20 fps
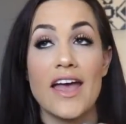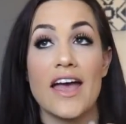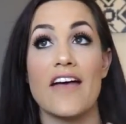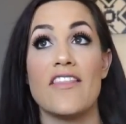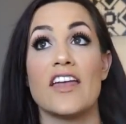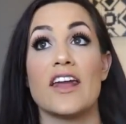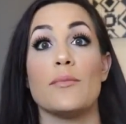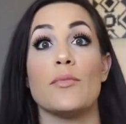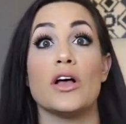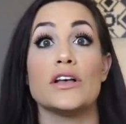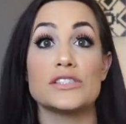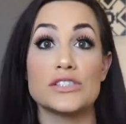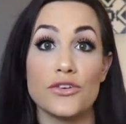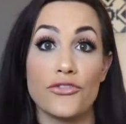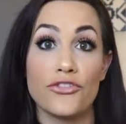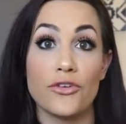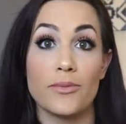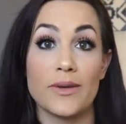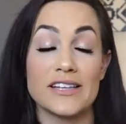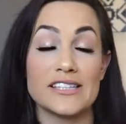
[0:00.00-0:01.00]
And then I'm also
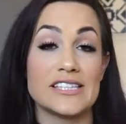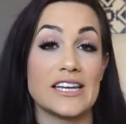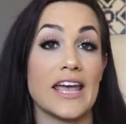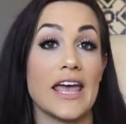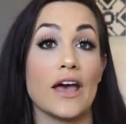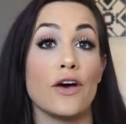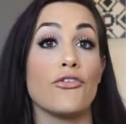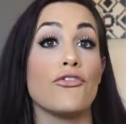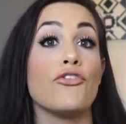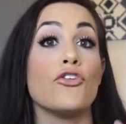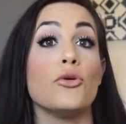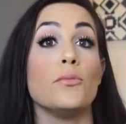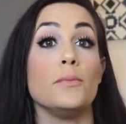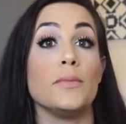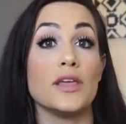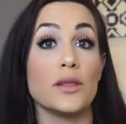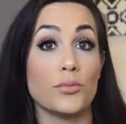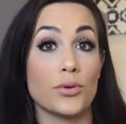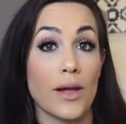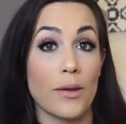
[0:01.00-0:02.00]
filming today a full
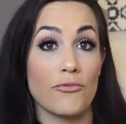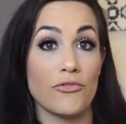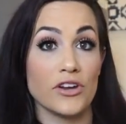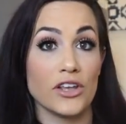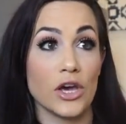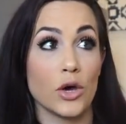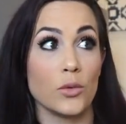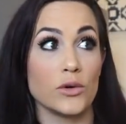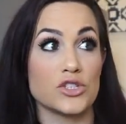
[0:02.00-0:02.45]
meal prep video,